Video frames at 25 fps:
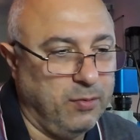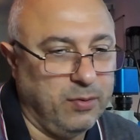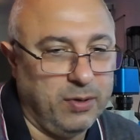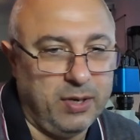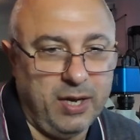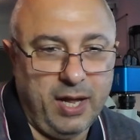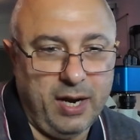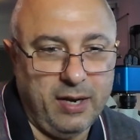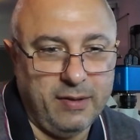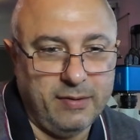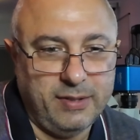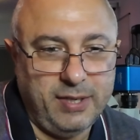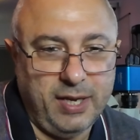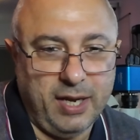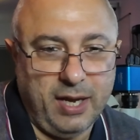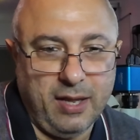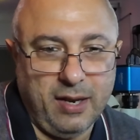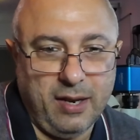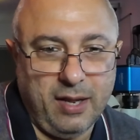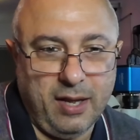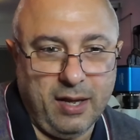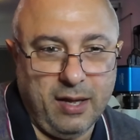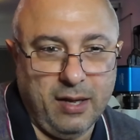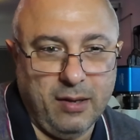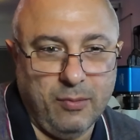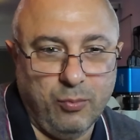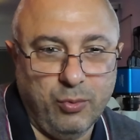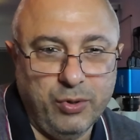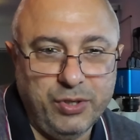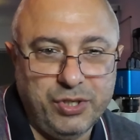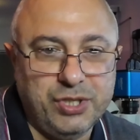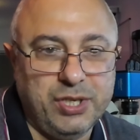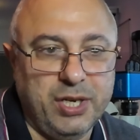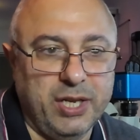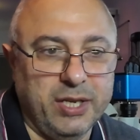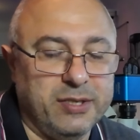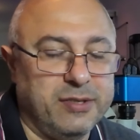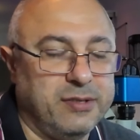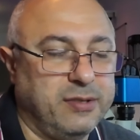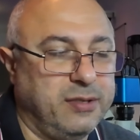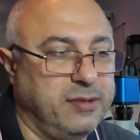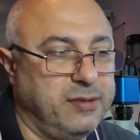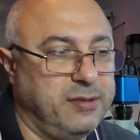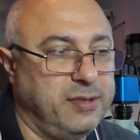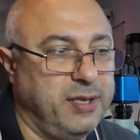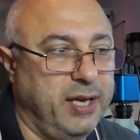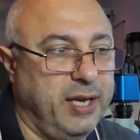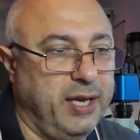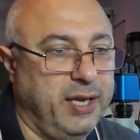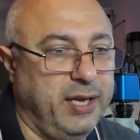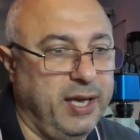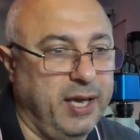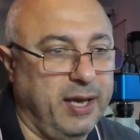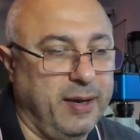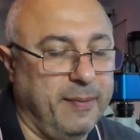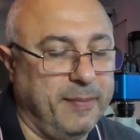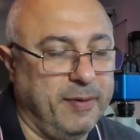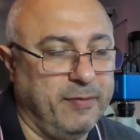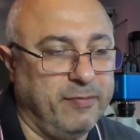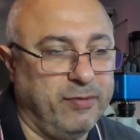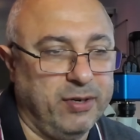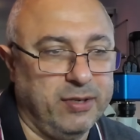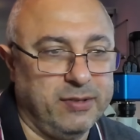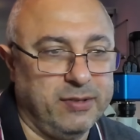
Kind of take like a wish list to say, for